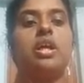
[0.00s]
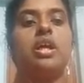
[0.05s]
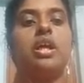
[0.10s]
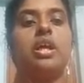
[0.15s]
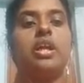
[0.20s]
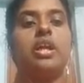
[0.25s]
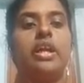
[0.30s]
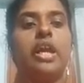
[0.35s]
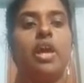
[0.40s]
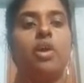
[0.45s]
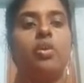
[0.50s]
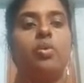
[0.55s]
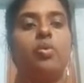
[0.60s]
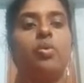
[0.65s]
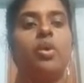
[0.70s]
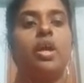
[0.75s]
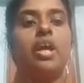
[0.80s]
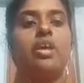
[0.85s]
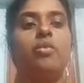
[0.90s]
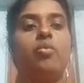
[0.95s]

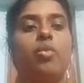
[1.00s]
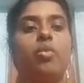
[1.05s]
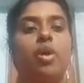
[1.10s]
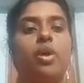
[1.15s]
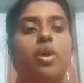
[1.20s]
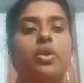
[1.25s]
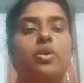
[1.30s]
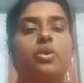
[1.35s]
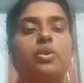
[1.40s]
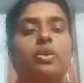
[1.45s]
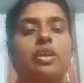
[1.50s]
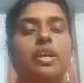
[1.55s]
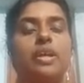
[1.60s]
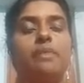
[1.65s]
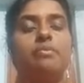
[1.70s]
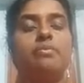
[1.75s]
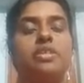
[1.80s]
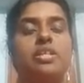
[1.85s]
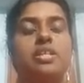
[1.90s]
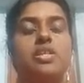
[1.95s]
Now I want to
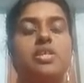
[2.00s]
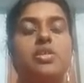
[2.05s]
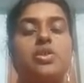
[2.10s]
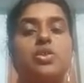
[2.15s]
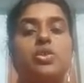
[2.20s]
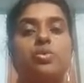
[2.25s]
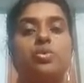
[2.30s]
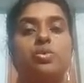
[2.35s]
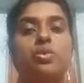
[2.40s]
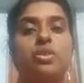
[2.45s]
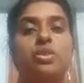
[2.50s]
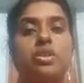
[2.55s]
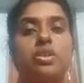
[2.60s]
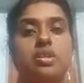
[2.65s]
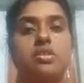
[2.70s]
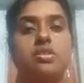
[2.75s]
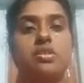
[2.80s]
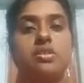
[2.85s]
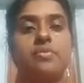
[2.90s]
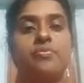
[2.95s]
club these two
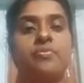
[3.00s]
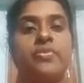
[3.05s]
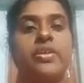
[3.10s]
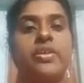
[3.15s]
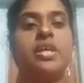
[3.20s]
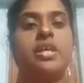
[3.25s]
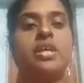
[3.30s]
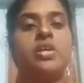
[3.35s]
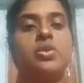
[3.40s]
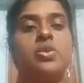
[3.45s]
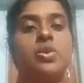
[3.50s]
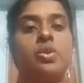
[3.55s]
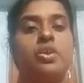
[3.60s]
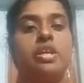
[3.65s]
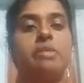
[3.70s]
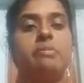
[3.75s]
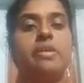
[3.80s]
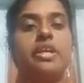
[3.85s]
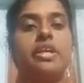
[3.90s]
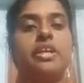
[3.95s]
things. So
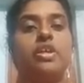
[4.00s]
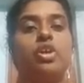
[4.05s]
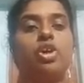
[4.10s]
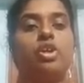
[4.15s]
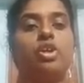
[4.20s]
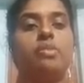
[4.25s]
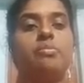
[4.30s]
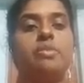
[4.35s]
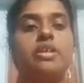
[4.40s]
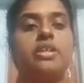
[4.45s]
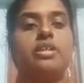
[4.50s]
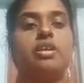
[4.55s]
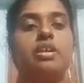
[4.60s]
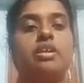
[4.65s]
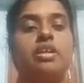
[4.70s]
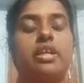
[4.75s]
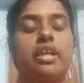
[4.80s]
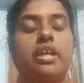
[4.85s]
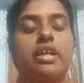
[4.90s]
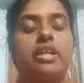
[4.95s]
in my
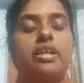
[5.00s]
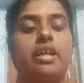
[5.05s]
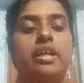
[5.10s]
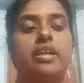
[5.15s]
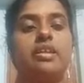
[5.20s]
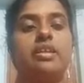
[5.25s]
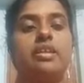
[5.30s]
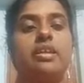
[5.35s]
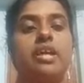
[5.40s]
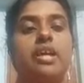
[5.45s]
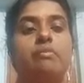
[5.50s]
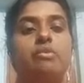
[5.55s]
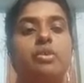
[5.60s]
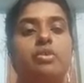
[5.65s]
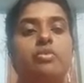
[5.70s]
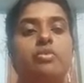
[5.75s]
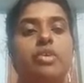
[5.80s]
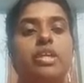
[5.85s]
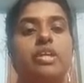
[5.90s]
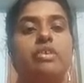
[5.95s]
document.writeLine I am
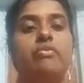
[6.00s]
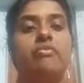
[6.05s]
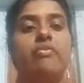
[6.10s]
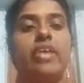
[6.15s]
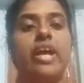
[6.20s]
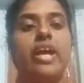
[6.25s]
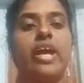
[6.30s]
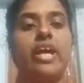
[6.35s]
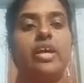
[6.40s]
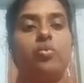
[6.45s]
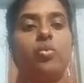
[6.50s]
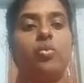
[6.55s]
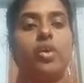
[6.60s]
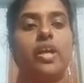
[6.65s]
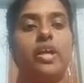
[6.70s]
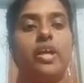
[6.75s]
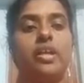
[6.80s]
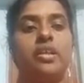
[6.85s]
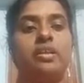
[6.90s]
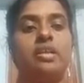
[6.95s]
giving
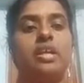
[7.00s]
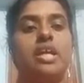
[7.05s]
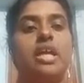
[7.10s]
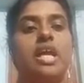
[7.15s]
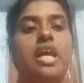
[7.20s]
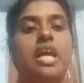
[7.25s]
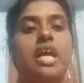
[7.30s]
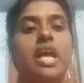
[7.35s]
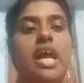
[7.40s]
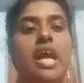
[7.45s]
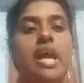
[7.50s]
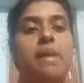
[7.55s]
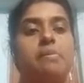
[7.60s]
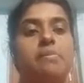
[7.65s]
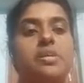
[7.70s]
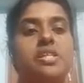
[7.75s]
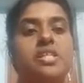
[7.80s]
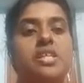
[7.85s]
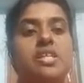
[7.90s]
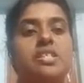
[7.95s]
var1
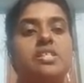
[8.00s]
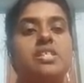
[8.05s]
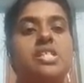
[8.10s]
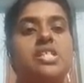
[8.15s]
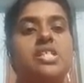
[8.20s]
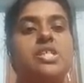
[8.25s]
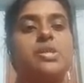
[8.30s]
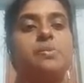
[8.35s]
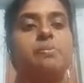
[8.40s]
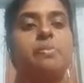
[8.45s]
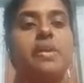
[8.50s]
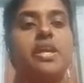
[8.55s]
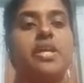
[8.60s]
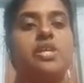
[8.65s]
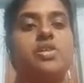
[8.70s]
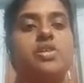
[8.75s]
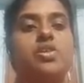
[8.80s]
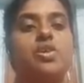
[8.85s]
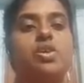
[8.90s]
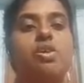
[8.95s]
ampersand
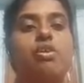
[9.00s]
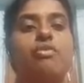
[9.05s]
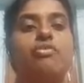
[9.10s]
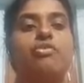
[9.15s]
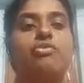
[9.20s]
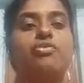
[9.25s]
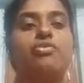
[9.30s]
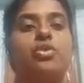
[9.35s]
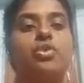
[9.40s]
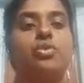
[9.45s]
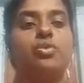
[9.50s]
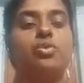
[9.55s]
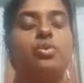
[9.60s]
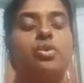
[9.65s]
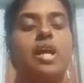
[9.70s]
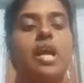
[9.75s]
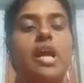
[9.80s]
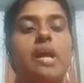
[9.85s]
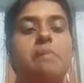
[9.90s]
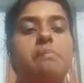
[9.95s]
space of 2
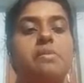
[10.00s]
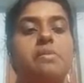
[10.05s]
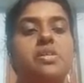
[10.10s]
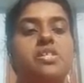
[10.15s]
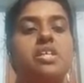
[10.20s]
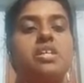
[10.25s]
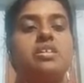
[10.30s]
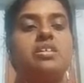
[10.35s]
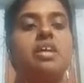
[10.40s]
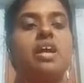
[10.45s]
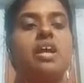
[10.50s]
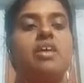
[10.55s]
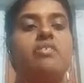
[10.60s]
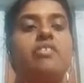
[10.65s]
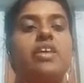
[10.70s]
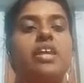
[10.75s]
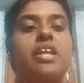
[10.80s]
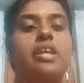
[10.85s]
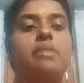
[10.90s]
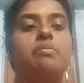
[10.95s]
ampersand
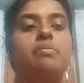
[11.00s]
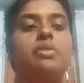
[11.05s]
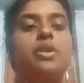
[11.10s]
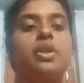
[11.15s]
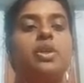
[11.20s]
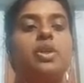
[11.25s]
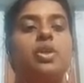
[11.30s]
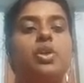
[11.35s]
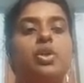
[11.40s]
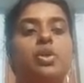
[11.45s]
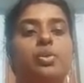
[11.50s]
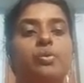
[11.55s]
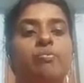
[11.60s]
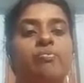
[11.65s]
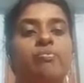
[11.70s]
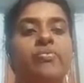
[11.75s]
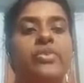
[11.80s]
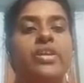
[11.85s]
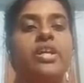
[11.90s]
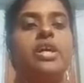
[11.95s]
variable 2.
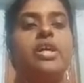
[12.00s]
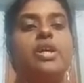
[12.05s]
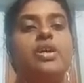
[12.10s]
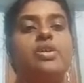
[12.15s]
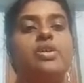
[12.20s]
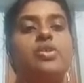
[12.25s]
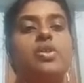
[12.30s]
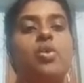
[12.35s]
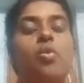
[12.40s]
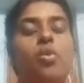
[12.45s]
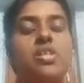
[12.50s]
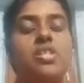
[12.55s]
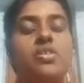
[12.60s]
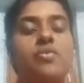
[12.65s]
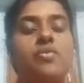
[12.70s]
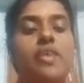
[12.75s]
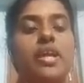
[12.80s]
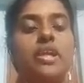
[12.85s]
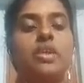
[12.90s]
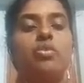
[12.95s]
So what is the
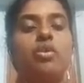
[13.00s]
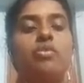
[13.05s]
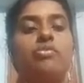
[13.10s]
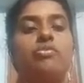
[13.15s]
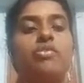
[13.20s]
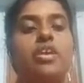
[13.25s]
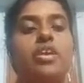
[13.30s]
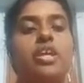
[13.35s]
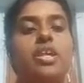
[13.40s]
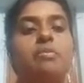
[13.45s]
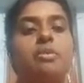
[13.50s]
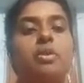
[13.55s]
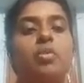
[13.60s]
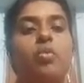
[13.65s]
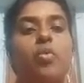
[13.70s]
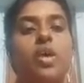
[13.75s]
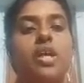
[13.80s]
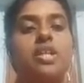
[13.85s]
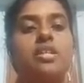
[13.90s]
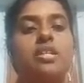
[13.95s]
value of variable
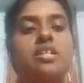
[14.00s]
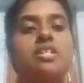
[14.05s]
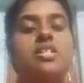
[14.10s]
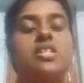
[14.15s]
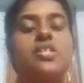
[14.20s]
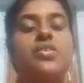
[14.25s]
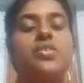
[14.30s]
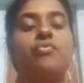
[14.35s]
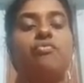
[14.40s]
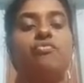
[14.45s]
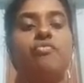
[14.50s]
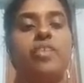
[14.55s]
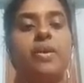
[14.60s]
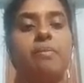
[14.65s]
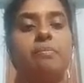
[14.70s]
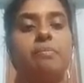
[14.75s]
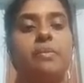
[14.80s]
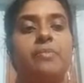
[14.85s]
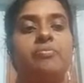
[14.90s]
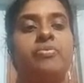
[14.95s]
1? It is
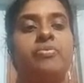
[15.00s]
web.